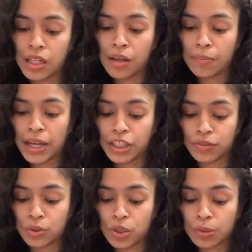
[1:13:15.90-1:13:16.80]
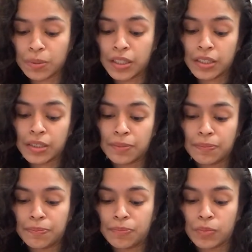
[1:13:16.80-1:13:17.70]
Page of Swords, please.
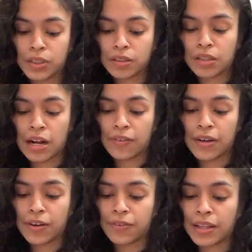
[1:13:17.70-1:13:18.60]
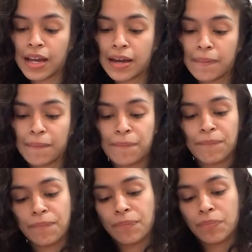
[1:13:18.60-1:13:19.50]
What's the clarifier for that?
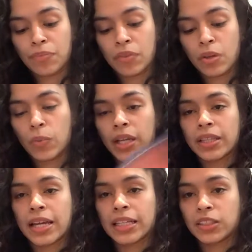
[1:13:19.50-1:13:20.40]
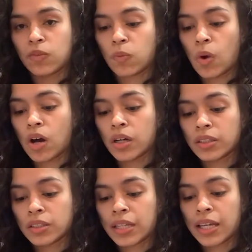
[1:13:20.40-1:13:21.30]
We get the Ace of
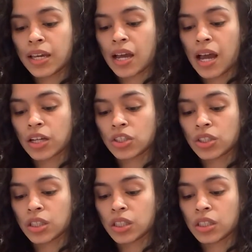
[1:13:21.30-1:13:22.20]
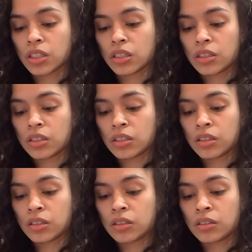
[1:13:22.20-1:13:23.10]
Wands, taking action,
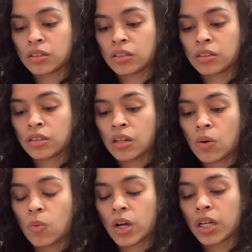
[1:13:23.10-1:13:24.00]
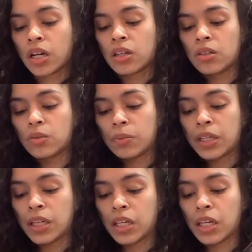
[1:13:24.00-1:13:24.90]
wanting a new
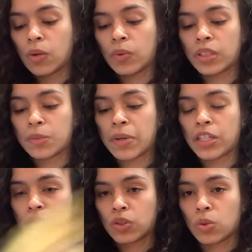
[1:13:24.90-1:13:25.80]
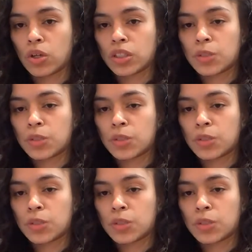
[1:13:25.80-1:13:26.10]
beginning with this Page of Swords.